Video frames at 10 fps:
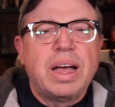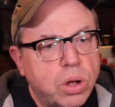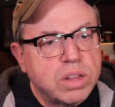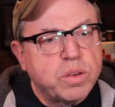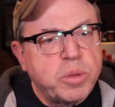
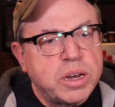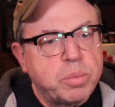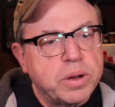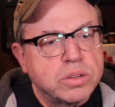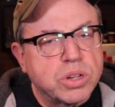Oliver made an
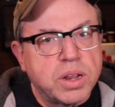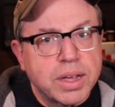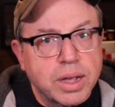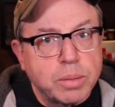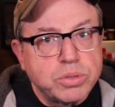appearance on
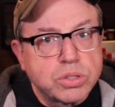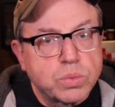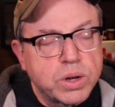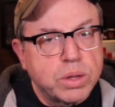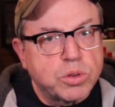Hiccups
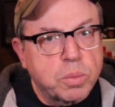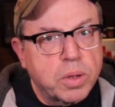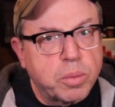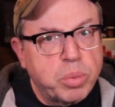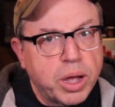when he was a
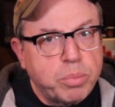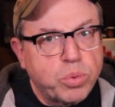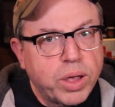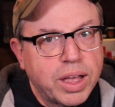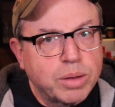pup.
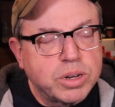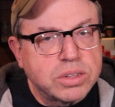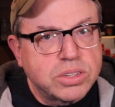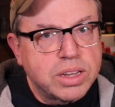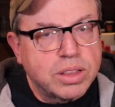We had him in a
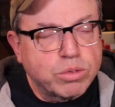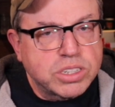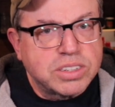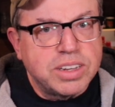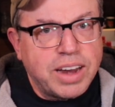scene. There was
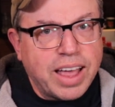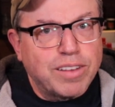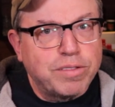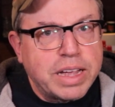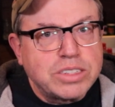a scene at
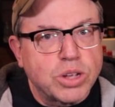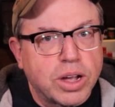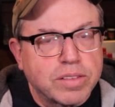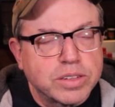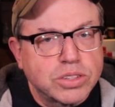a vet's
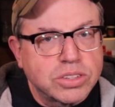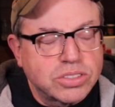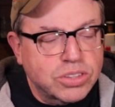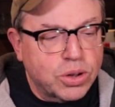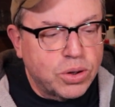office, and
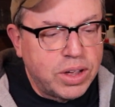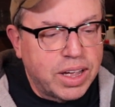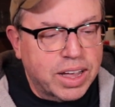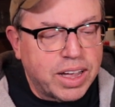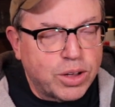so
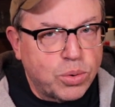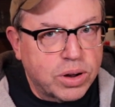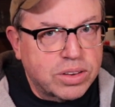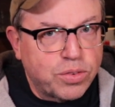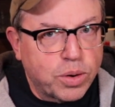a guy who
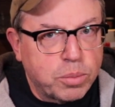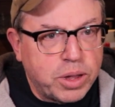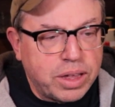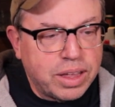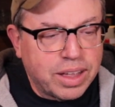worked for
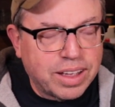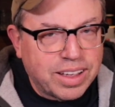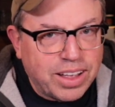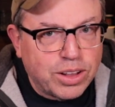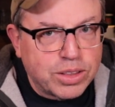me
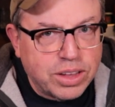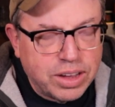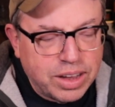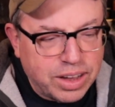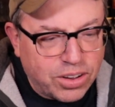held
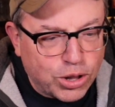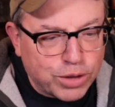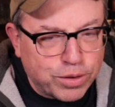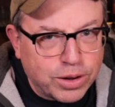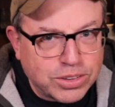
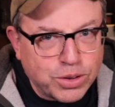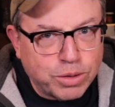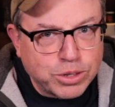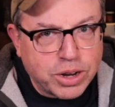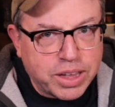Oliver, so he
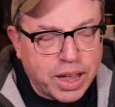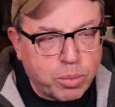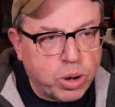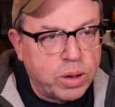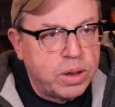was on
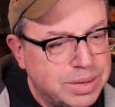camera.